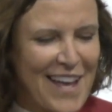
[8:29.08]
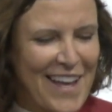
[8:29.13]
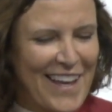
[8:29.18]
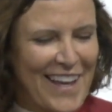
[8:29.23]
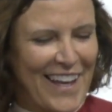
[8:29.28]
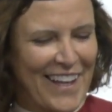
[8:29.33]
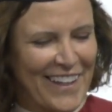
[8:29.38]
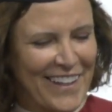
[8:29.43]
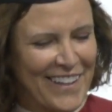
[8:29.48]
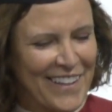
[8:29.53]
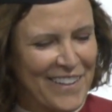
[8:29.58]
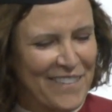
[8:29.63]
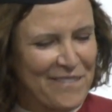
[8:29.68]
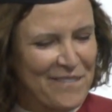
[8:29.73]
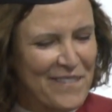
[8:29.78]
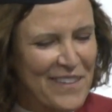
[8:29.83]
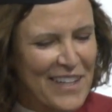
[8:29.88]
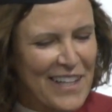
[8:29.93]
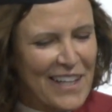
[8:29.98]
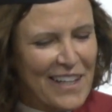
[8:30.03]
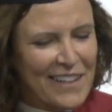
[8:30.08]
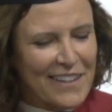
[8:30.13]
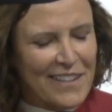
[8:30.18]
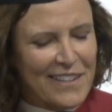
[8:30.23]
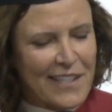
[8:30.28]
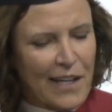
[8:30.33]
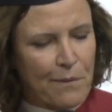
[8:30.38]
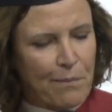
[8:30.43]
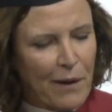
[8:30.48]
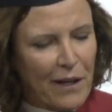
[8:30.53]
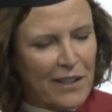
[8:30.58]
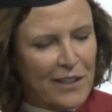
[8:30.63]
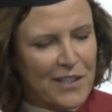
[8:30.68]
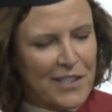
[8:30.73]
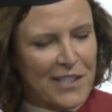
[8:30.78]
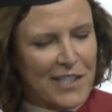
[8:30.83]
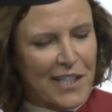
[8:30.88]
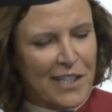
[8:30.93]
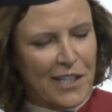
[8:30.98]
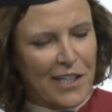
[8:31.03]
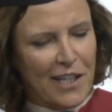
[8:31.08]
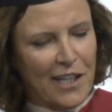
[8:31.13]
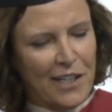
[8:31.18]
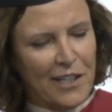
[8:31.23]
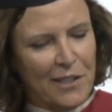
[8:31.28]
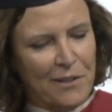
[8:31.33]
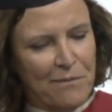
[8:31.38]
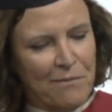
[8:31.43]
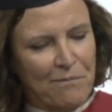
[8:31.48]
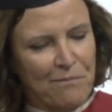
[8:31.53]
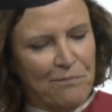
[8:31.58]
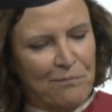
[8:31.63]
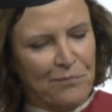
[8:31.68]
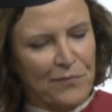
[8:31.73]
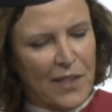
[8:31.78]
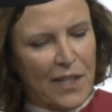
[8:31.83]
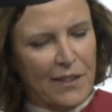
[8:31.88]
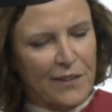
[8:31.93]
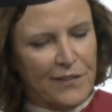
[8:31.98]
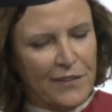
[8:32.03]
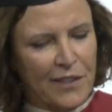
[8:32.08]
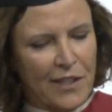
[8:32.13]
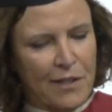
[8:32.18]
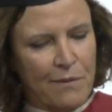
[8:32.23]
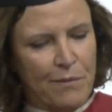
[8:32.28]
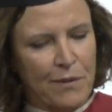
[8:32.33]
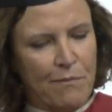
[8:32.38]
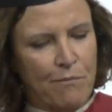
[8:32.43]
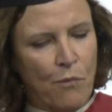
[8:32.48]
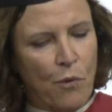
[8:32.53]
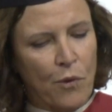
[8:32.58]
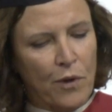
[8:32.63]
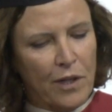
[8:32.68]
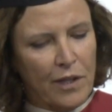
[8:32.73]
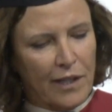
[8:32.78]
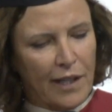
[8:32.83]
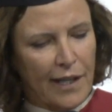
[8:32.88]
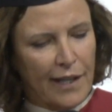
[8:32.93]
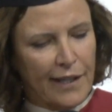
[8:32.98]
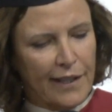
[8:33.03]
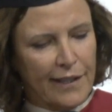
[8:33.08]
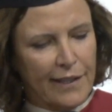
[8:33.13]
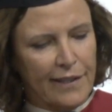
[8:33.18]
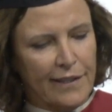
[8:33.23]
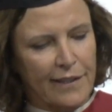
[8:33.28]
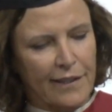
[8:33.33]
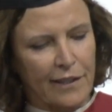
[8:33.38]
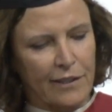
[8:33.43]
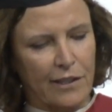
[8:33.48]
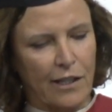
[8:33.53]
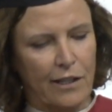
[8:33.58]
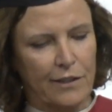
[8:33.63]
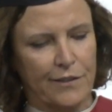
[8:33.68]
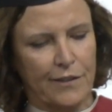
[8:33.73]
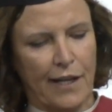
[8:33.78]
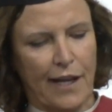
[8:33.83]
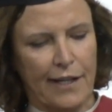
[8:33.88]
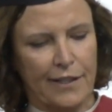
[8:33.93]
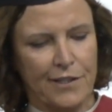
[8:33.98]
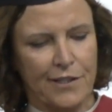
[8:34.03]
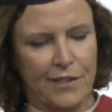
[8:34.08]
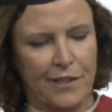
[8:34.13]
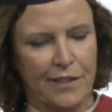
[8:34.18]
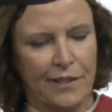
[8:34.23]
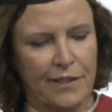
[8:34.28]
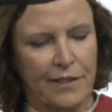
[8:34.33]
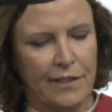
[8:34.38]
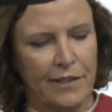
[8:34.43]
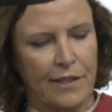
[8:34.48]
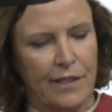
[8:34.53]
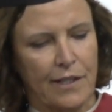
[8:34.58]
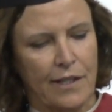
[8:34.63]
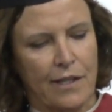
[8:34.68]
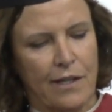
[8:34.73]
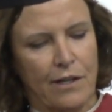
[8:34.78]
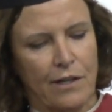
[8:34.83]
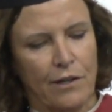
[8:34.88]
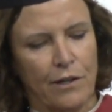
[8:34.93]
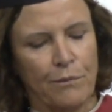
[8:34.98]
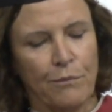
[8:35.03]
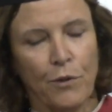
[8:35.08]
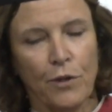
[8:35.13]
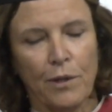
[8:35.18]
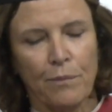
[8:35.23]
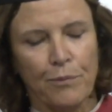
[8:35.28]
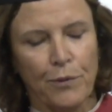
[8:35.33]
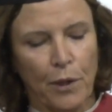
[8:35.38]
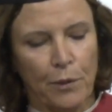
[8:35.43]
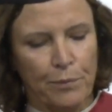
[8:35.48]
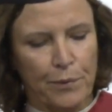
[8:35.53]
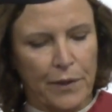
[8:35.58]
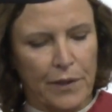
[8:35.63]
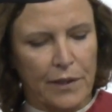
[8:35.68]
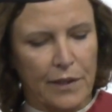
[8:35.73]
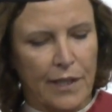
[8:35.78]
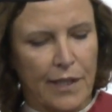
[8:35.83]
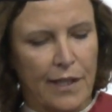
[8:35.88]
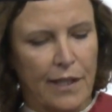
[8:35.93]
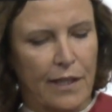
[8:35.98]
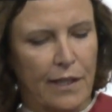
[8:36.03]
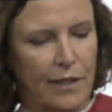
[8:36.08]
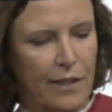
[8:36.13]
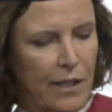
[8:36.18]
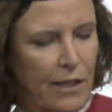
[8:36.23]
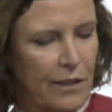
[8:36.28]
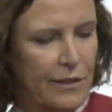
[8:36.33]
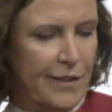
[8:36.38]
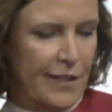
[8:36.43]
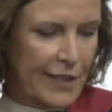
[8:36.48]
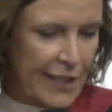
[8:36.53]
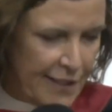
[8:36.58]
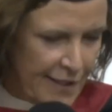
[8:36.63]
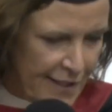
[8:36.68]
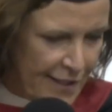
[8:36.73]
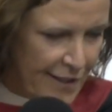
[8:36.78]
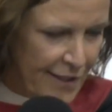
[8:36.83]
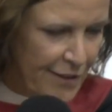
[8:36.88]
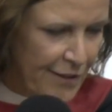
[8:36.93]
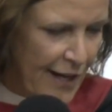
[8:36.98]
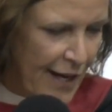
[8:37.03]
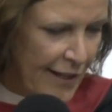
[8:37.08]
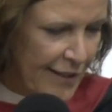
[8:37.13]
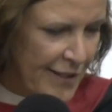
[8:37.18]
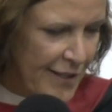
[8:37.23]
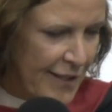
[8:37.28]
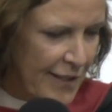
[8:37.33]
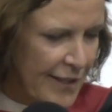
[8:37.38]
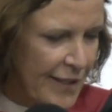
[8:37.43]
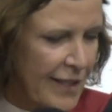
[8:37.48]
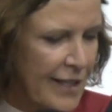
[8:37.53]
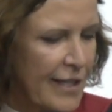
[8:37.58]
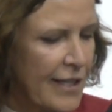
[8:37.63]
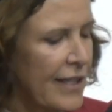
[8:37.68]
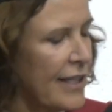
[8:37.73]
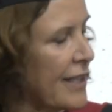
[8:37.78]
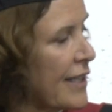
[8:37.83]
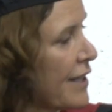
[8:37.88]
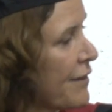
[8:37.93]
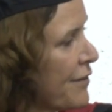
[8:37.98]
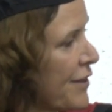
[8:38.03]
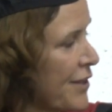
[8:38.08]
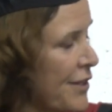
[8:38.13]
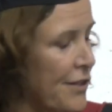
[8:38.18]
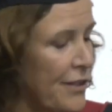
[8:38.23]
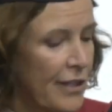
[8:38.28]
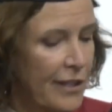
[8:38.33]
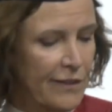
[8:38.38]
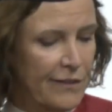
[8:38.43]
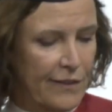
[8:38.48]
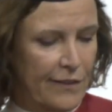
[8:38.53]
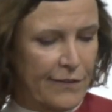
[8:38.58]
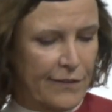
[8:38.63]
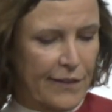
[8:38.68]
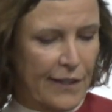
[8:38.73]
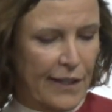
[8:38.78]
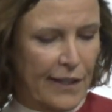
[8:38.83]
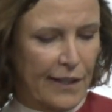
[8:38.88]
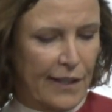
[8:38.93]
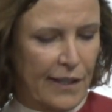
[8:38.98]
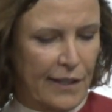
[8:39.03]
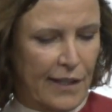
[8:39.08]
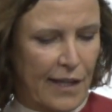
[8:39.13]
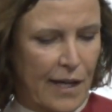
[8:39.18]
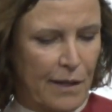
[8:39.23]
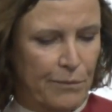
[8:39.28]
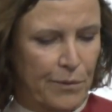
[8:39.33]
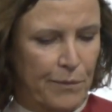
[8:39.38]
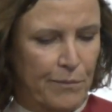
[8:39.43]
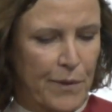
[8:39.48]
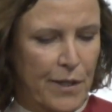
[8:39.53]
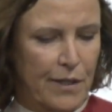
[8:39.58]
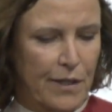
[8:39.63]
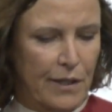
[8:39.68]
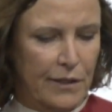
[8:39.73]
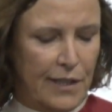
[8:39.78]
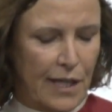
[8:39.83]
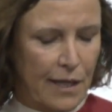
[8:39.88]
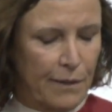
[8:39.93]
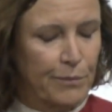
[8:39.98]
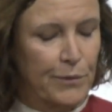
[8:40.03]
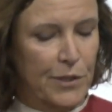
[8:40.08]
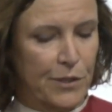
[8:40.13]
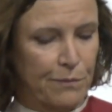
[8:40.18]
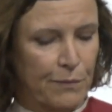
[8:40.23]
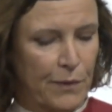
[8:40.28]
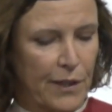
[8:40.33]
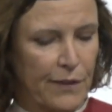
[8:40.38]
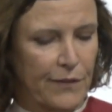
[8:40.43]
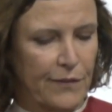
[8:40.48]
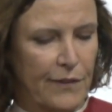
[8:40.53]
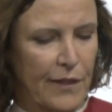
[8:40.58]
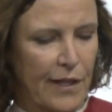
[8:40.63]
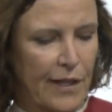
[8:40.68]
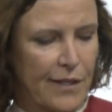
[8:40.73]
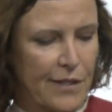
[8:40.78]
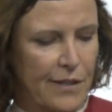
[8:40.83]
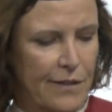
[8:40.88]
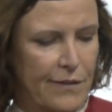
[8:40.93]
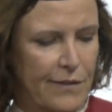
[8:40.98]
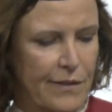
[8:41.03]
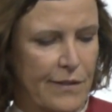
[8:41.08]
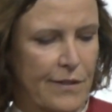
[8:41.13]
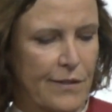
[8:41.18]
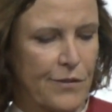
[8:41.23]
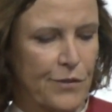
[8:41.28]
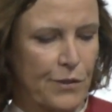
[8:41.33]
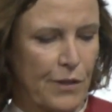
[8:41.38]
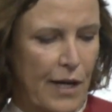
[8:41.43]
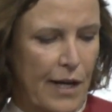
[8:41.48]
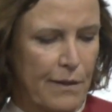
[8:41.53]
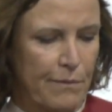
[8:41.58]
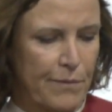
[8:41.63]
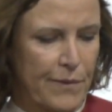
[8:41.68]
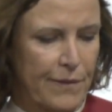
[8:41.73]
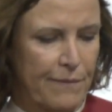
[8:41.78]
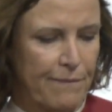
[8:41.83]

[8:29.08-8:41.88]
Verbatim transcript: And um, the typology um, is going to be more like a call to action, or more appropriately, a call to continued action, given your existing accomplishments that I just described